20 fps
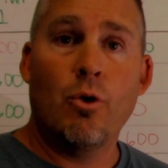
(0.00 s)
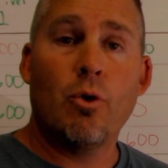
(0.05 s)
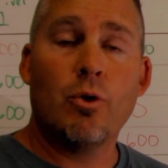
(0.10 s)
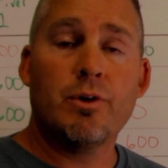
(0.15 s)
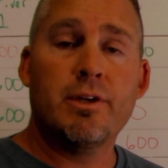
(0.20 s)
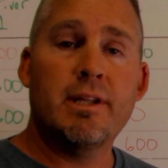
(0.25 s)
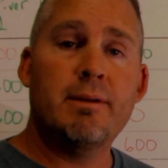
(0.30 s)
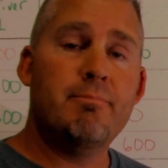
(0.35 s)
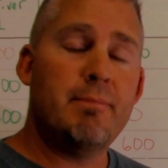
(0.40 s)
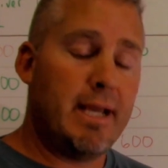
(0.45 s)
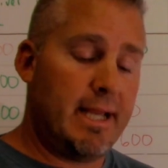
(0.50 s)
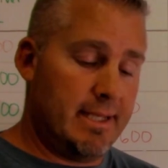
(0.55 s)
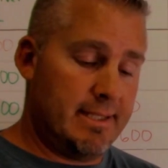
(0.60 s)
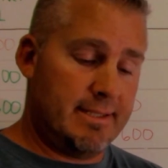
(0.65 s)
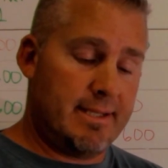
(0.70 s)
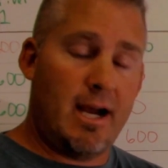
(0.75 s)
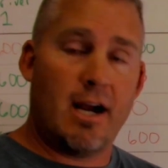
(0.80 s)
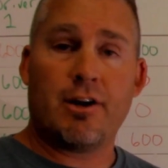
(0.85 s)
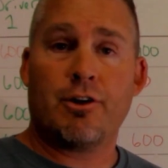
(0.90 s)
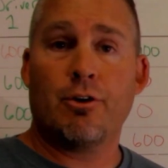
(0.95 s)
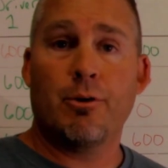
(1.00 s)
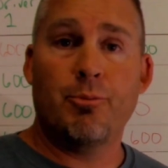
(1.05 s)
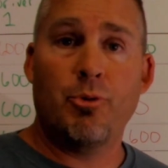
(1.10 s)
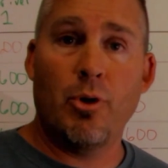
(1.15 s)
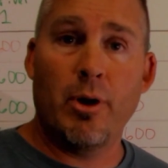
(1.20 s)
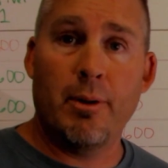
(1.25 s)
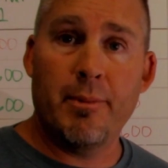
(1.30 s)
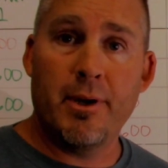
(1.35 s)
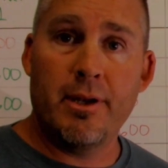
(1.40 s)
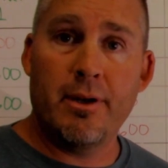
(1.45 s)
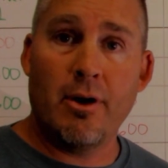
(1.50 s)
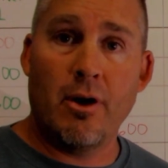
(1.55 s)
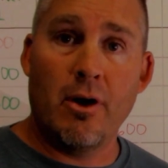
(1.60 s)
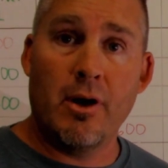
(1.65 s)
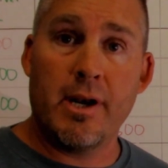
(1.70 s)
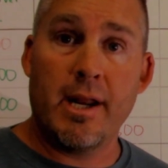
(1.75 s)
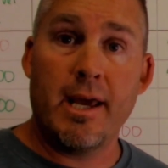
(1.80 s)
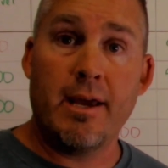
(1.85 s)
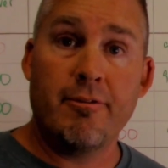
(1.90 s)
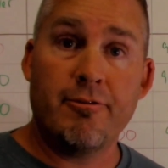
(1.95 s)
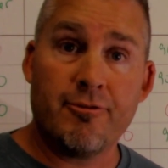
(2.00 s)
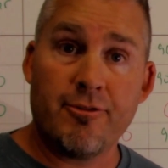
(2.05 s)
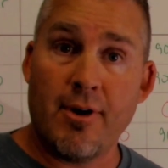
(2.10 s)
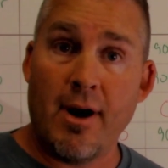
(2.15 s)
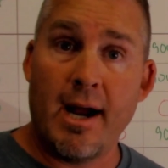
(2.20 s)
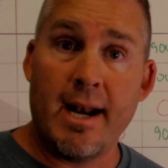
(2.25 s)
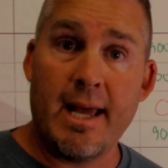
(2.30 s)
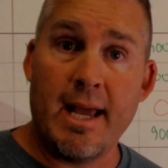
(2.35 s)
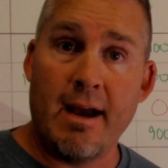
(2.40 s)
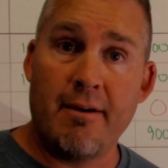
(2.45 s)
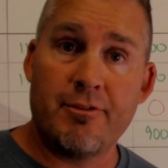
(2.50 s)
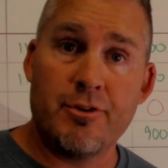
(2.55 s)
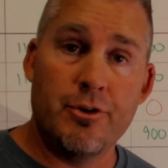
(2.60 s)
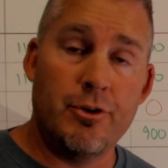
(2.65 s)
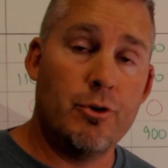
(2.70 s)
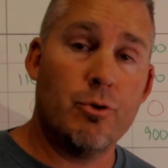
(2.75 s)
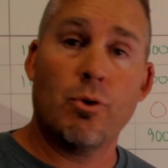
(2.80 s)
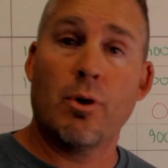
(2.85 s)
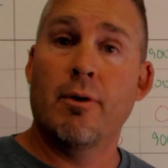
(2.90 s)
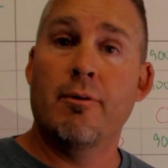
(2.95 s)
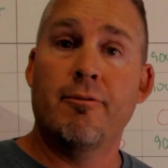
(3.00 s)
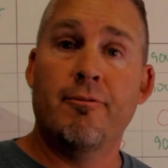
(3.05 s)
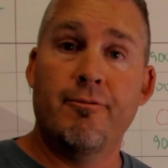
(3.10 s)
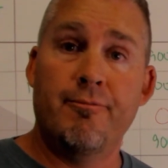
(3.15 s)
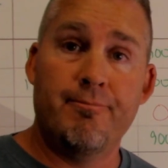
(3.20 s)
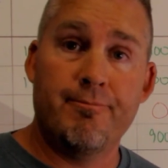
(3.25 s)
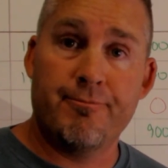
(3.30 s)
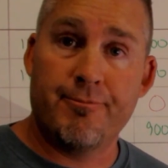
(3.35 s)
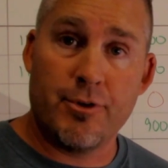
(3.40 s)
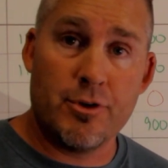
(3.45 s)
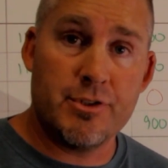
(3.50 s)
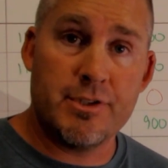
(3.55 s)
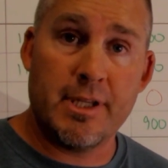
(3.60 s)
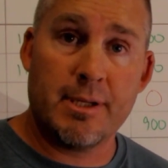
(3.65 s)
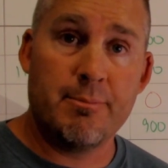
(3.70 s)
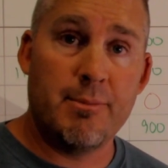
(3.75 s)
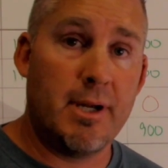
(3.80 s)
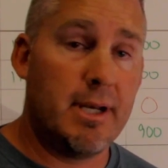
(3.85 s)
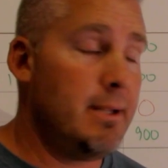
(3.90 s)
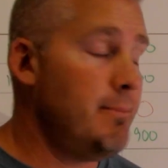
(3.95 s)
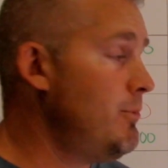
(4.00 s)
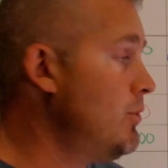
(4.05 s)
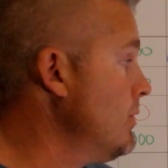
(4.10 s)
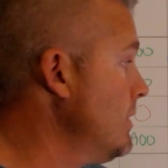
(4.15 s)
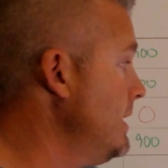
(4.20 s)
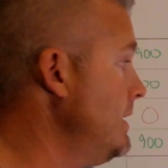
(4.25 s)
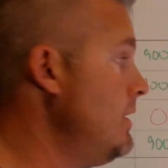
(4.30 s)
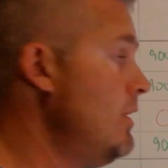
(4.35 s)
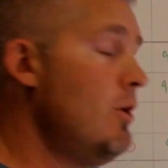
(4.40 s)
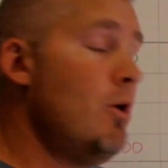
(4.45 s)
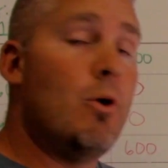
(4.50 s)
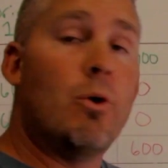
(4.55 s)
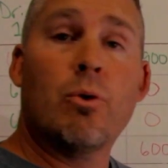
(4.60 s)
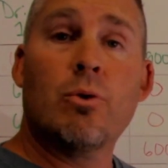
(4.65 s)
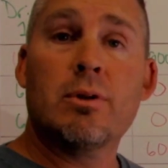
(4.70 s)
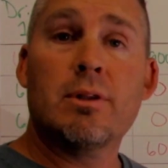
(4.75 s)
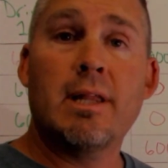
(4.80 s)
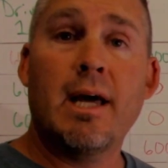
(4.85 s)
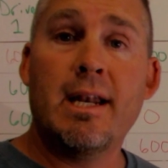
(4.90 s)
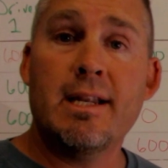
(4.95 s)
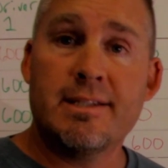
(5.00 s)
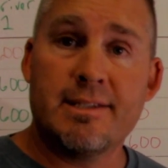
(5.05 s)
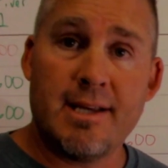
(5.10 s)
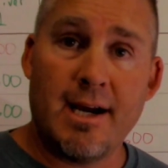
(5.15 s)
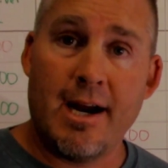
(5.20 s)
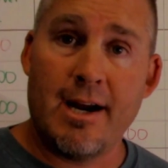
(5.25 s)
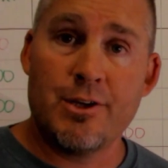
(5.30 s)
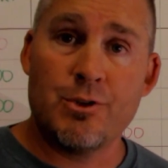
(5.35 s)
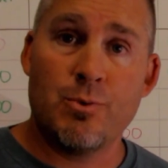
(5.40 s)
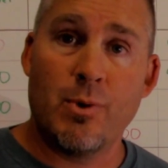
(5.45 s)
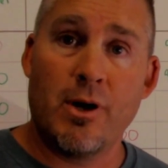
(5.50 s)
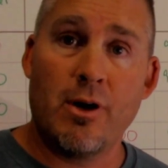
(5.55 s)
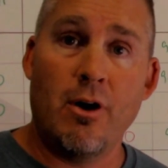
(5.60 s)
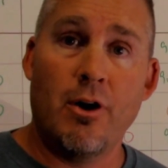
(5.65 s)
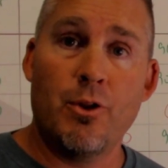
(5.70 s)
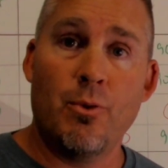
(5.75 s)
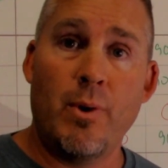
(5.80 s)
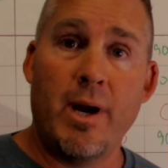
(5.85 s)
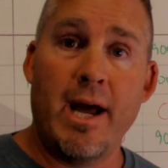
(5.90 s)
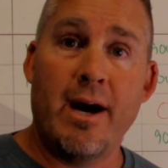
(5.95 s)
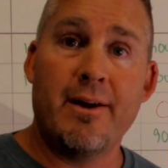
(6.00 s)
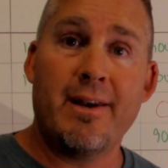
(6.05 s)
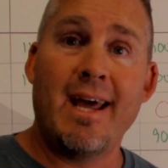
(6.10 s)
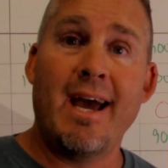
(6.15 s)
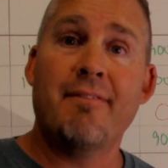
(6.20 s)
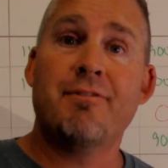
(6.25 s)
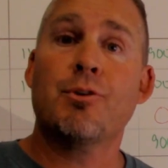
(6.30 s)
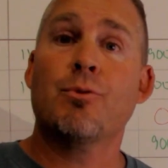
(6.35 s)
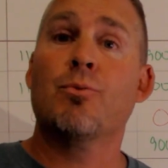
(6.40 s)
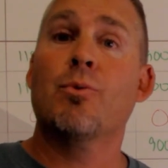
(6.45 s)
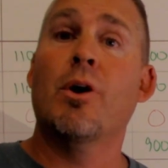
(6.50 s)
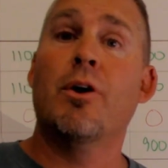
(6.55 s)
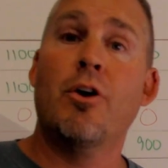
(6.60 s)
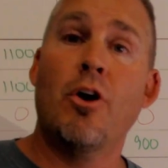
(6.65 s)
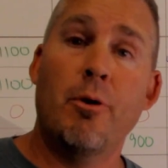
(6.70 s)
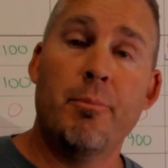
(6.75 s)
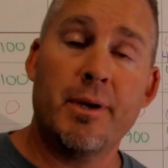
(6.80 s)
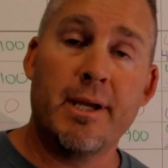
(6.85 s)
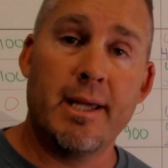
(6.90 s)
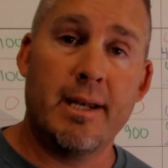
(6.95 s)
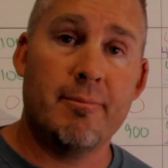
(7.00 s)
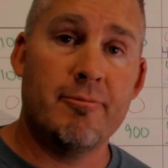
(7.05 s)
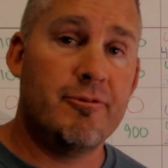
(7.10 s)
or didn't make his doctor appointment on a Friday afternoon or a first thing Monday morning or let his tires wear all the way out and have to run home and get them